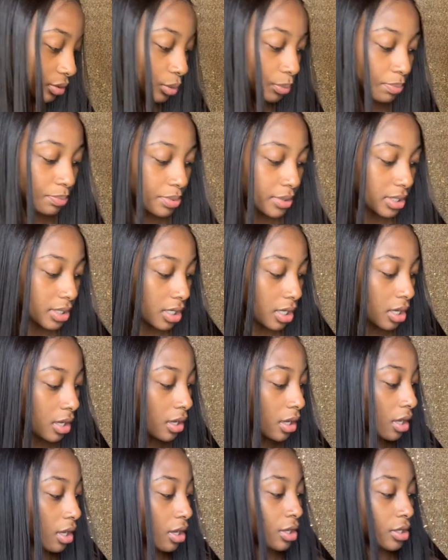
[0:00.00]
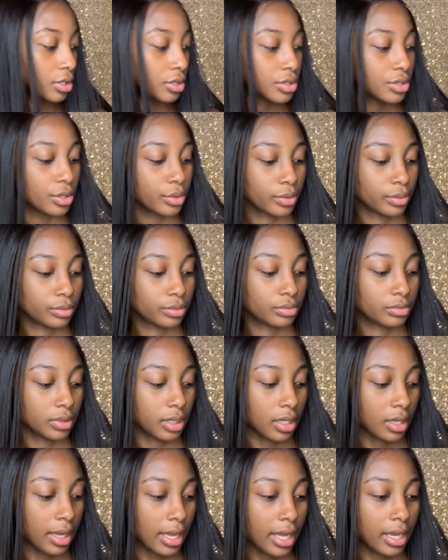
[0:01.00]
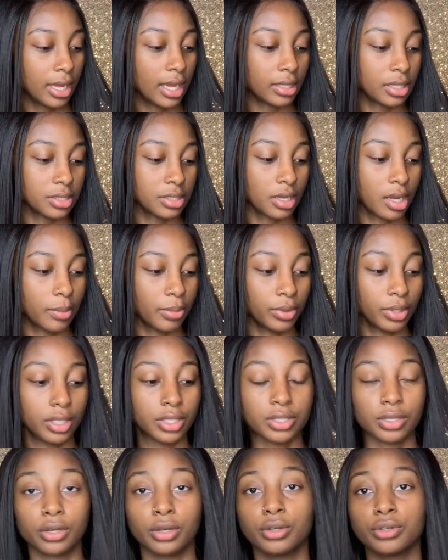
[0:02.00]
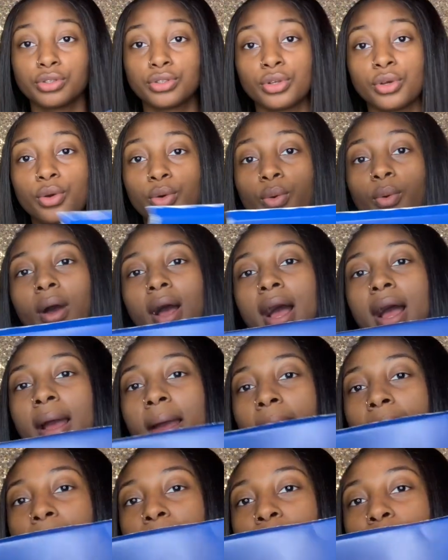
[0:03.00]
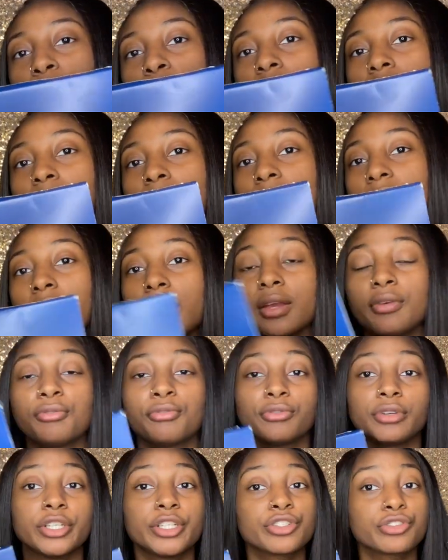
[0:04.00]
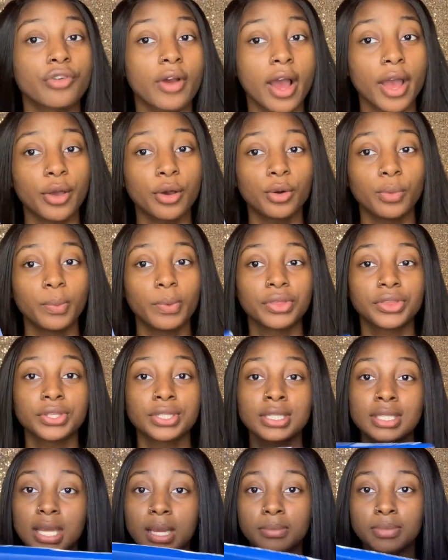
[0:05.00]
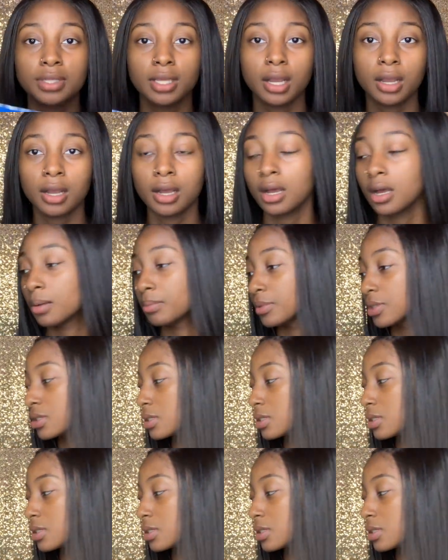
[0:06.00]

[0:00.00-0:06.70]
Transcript: Oops. So I got this a couple days ago, so I'm doing my free trial with stamps.com.